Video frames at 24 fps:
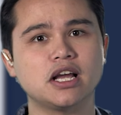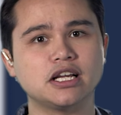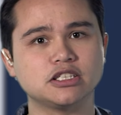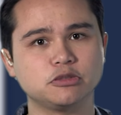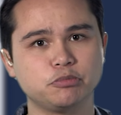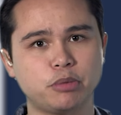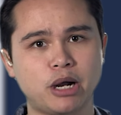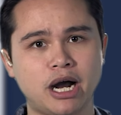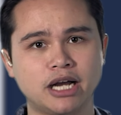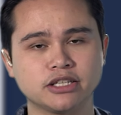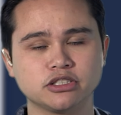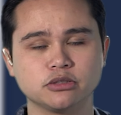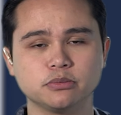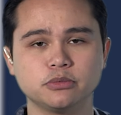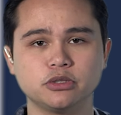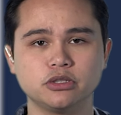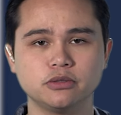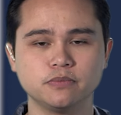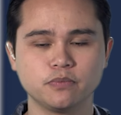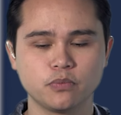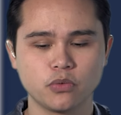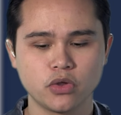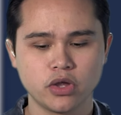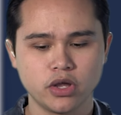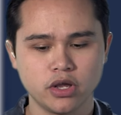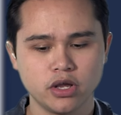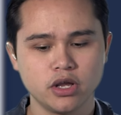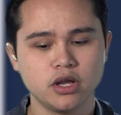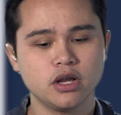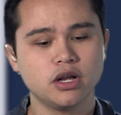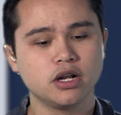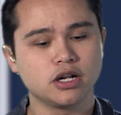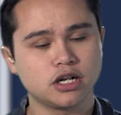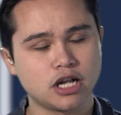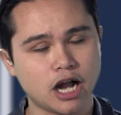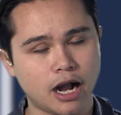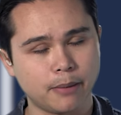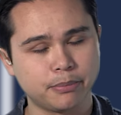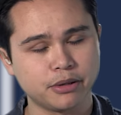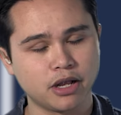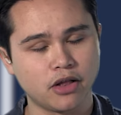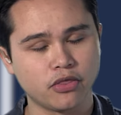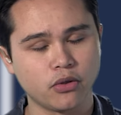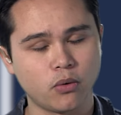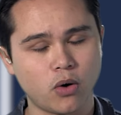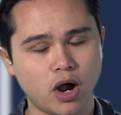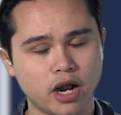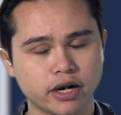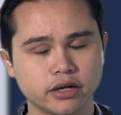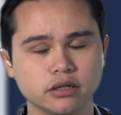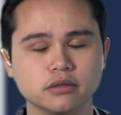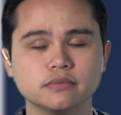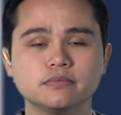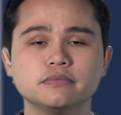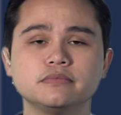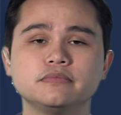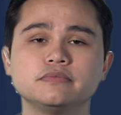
as possible. Copy on the water.